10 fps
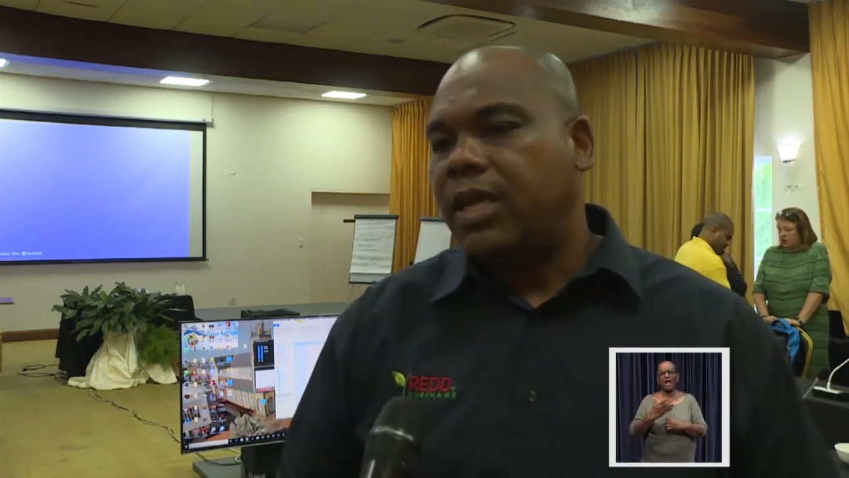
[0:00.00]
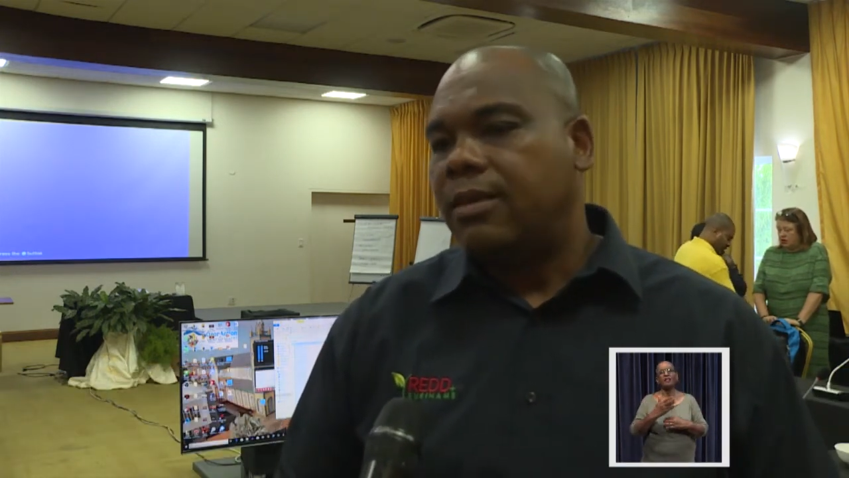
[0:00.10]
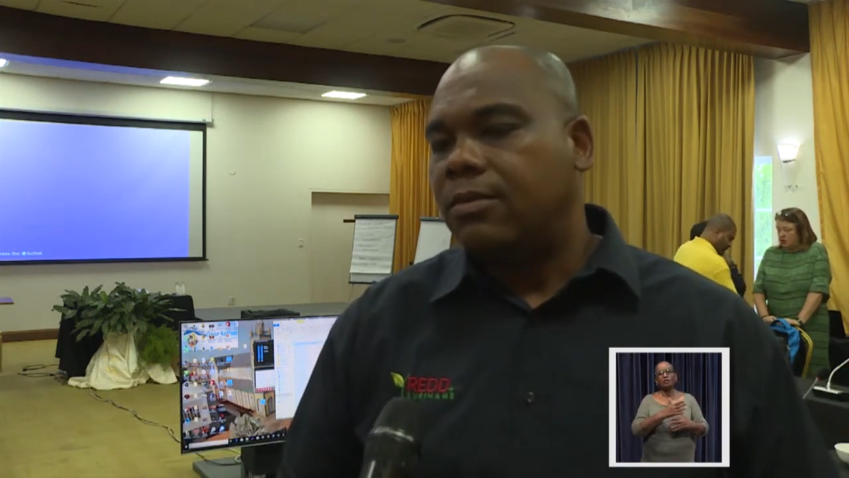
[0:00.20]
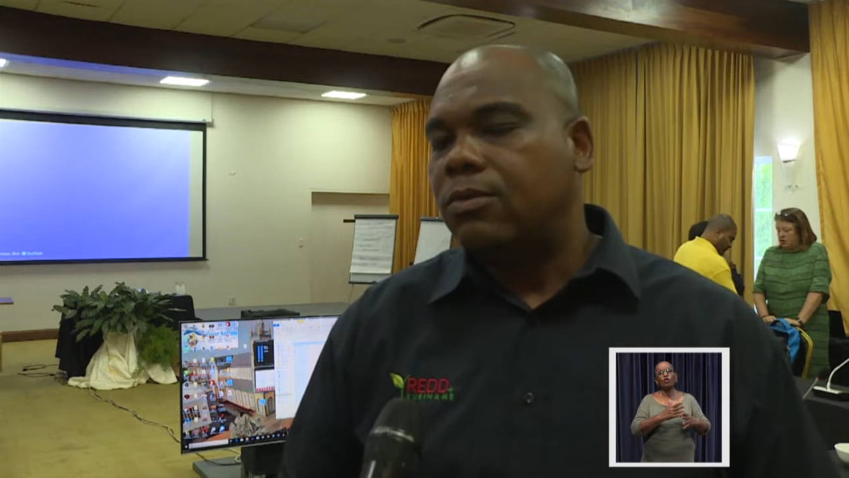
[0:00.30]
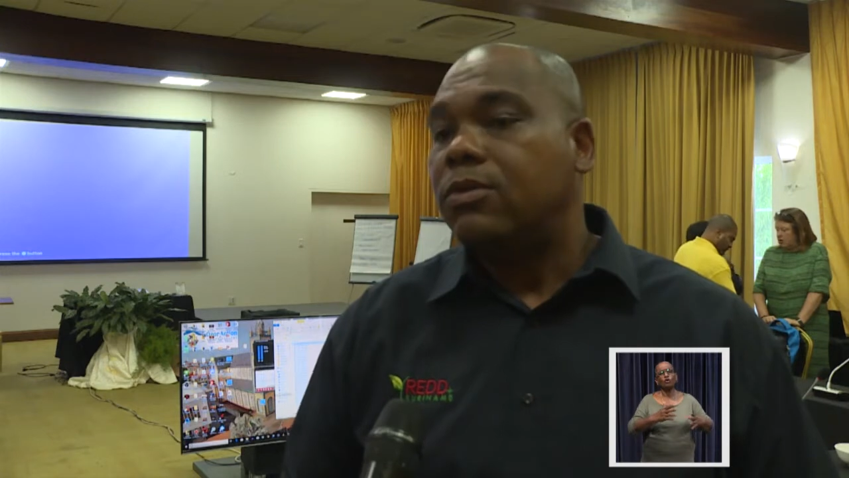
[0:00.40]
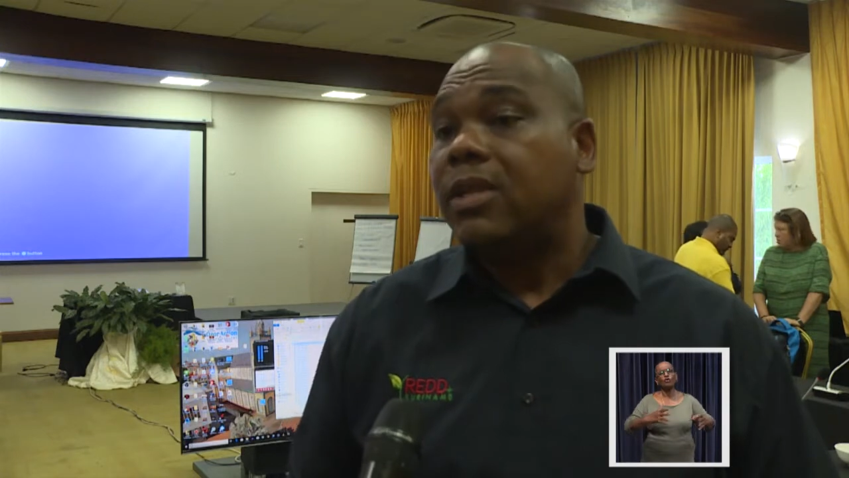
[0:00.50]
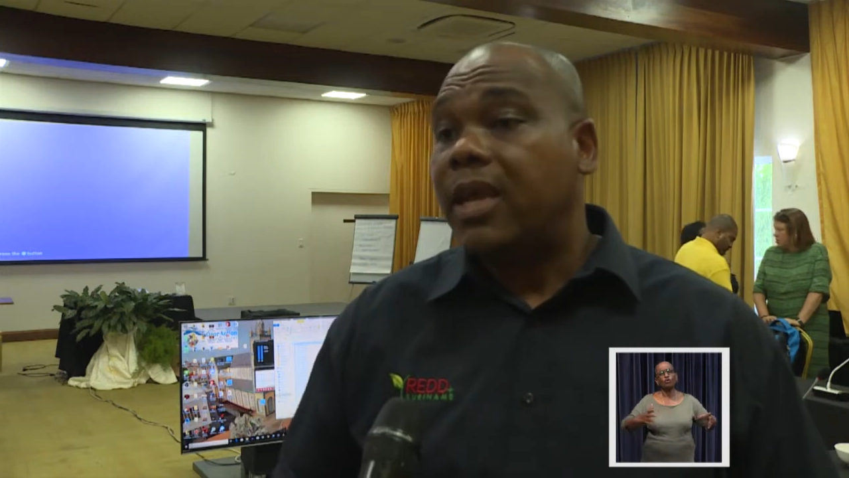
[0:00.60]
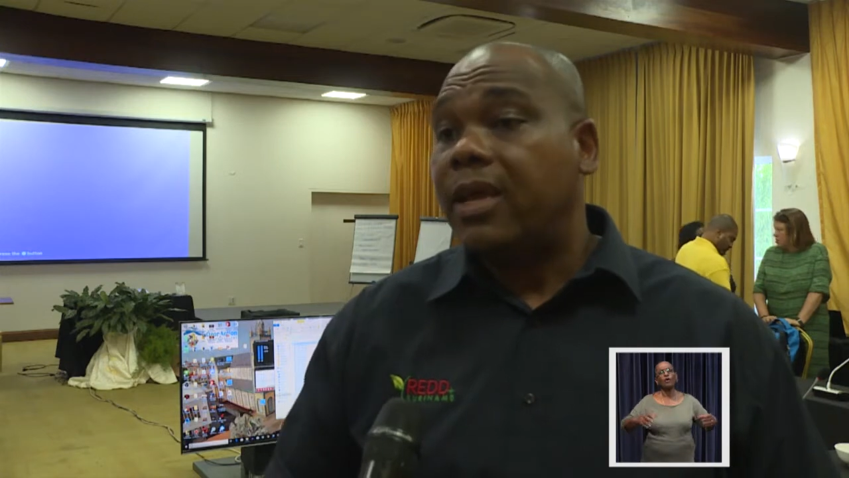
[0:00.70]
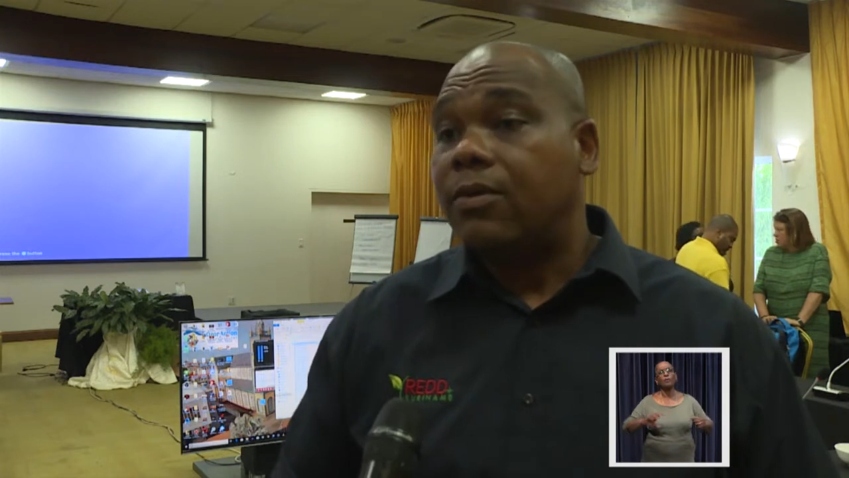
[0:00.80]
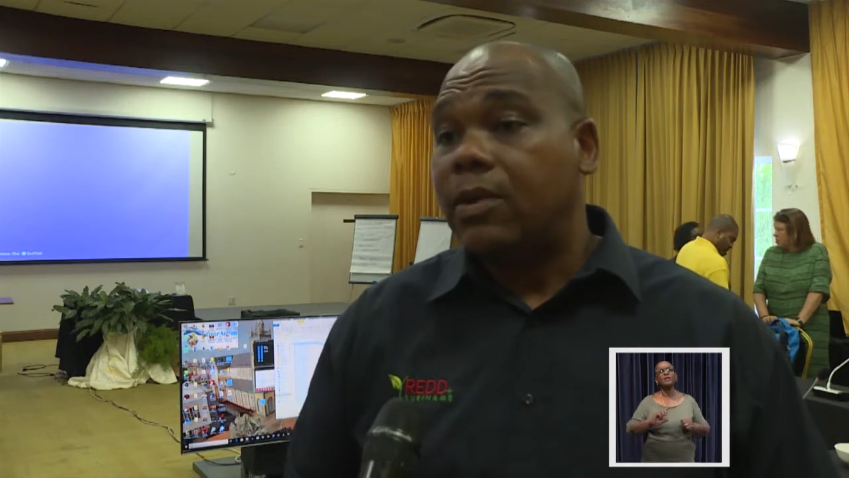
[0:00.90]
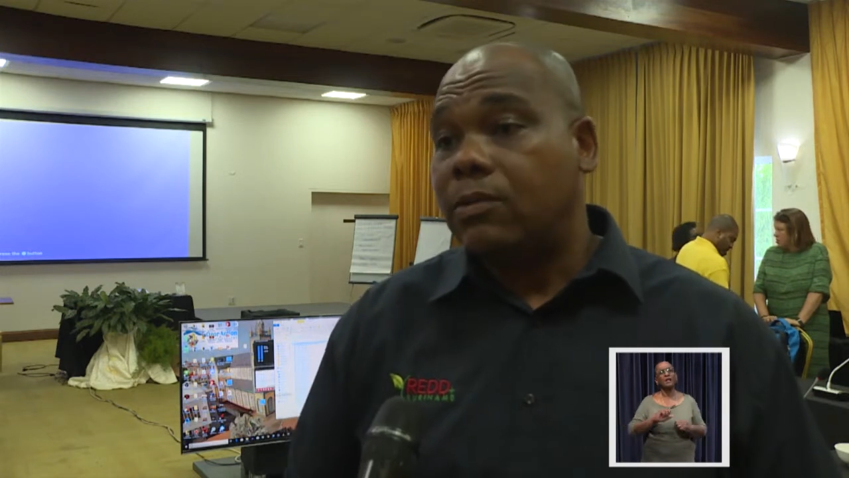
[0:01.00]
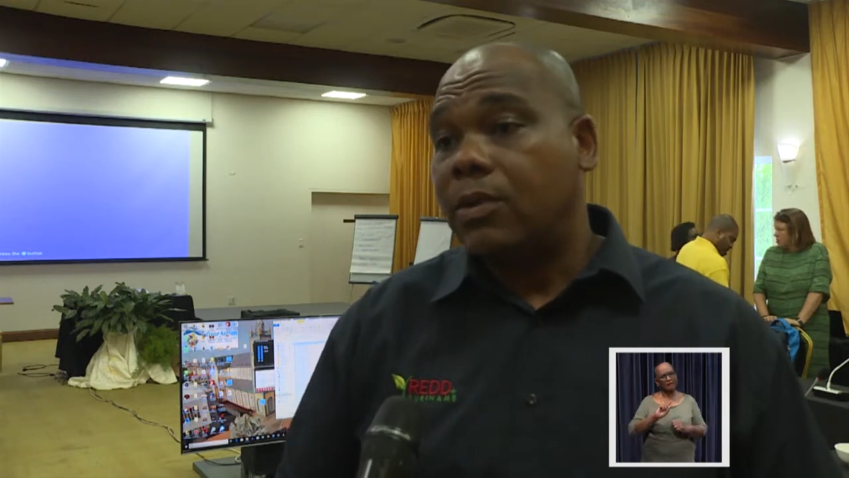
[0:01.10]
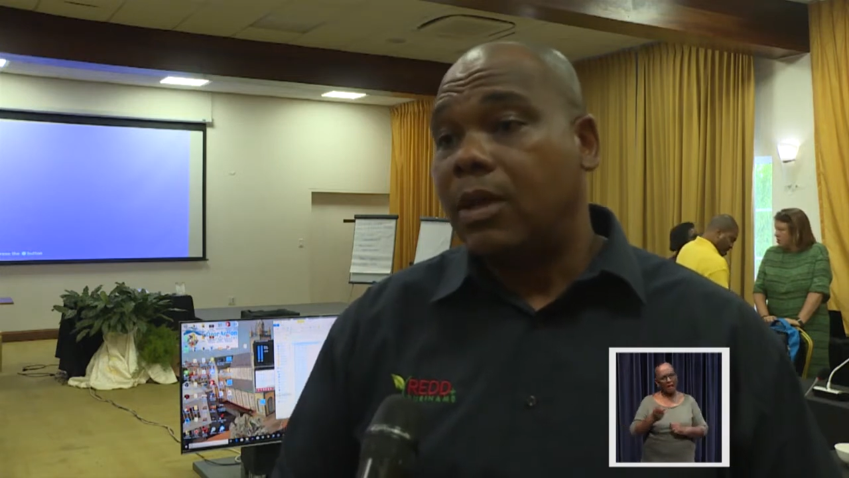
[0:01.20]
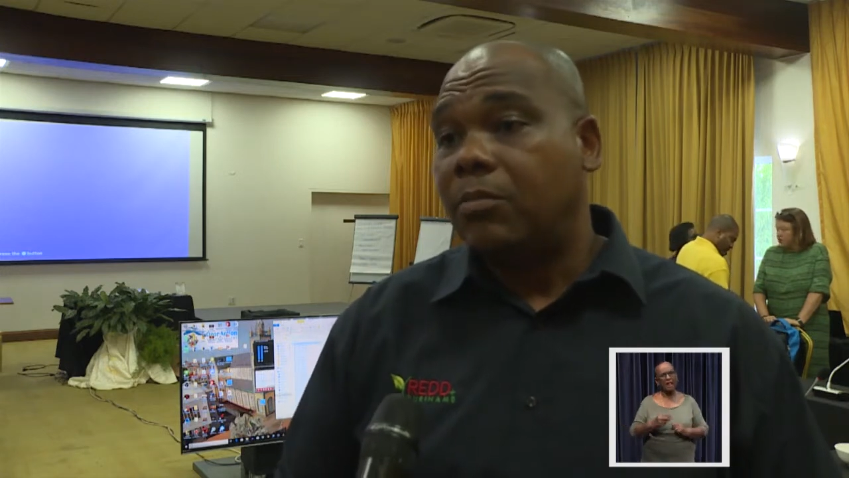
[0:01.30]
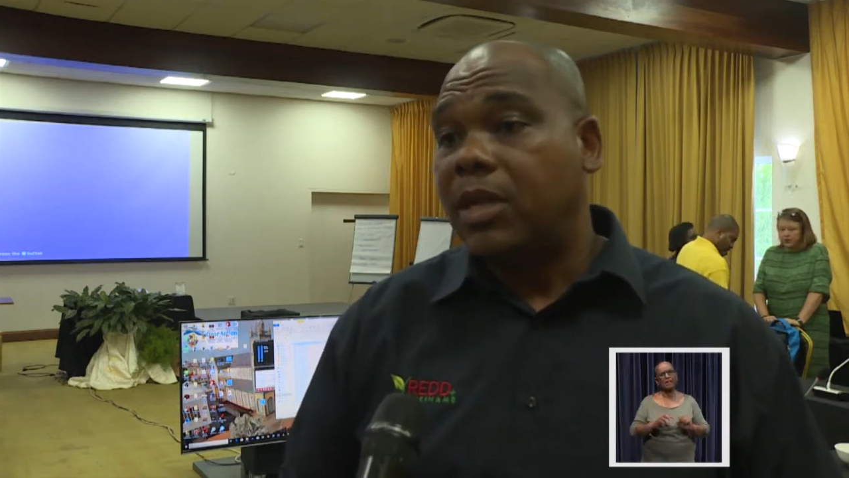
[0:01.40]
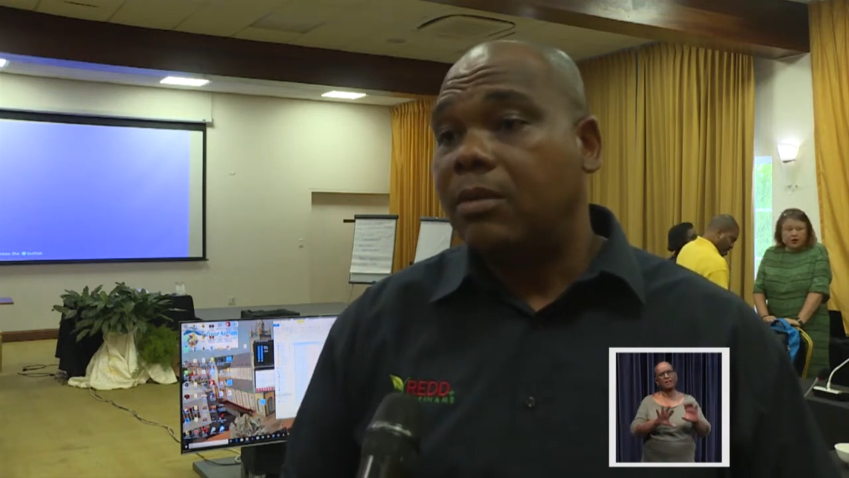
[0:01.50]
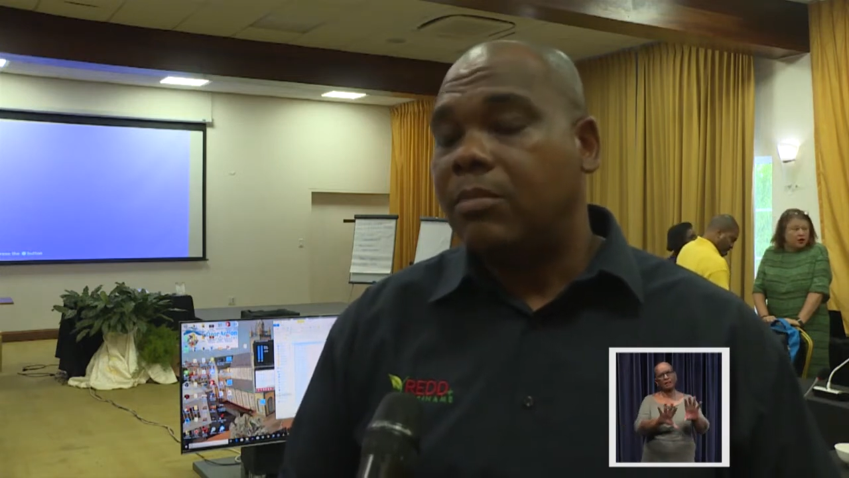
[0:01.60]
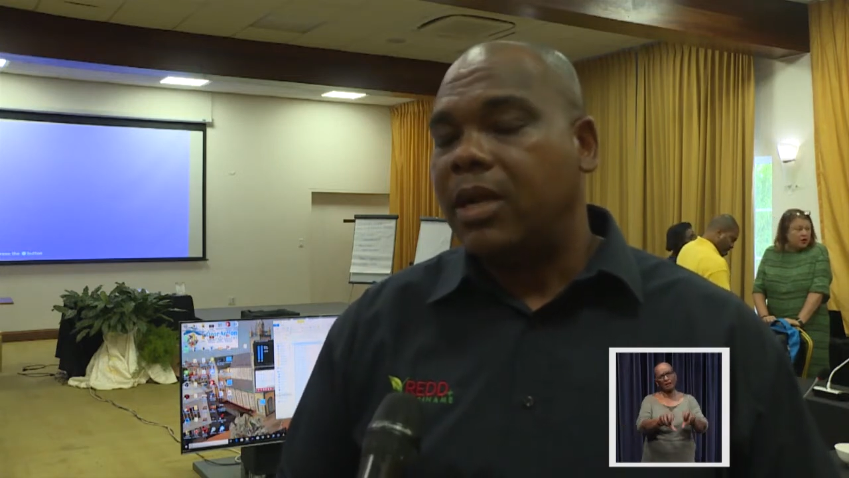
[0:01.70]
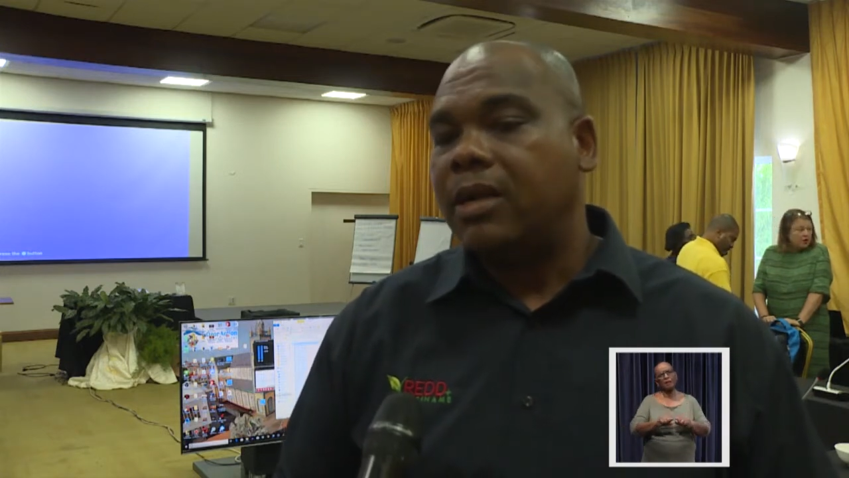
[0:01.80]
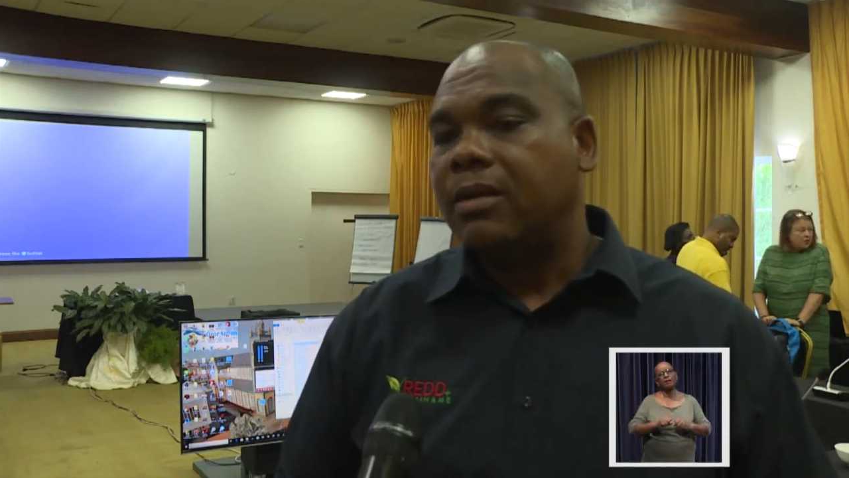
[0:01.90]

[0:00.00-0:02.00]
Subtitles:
with the various refrigeration